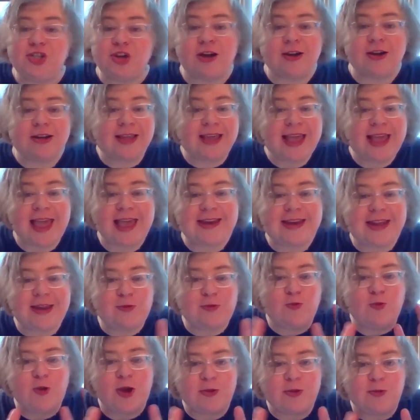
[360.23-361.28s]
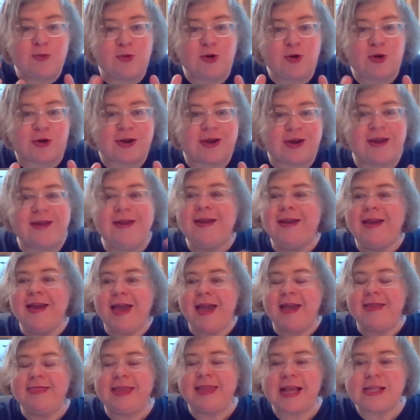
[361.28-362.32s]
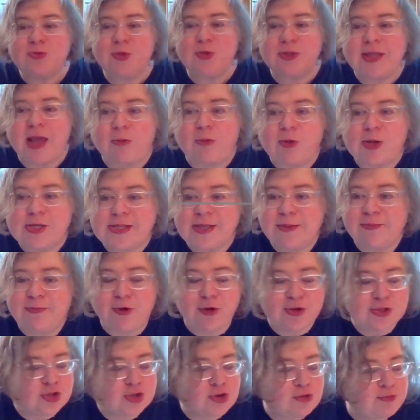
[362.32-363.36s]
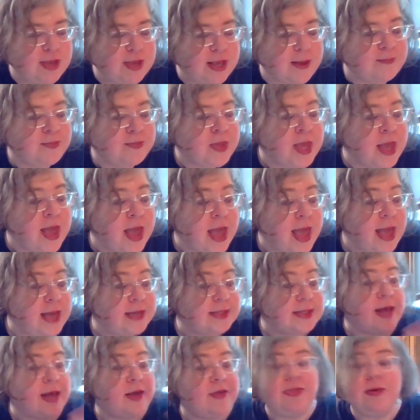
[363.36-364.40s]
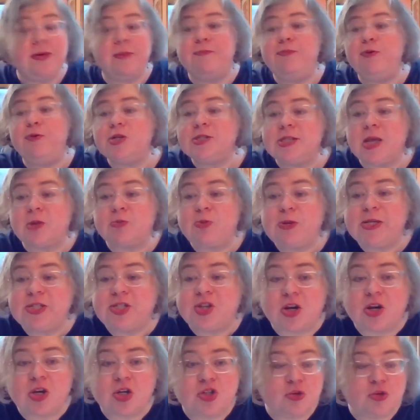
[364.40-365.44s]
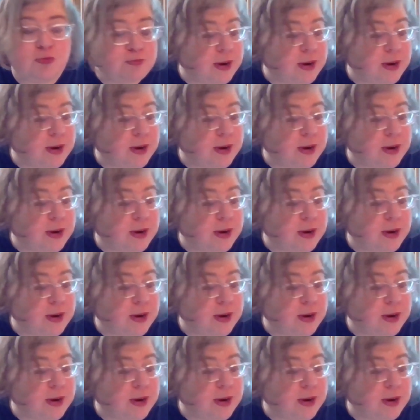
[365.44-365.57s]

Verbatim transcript: John Kaiine, in one word. And that's what that was supposed to be. And the books that we started to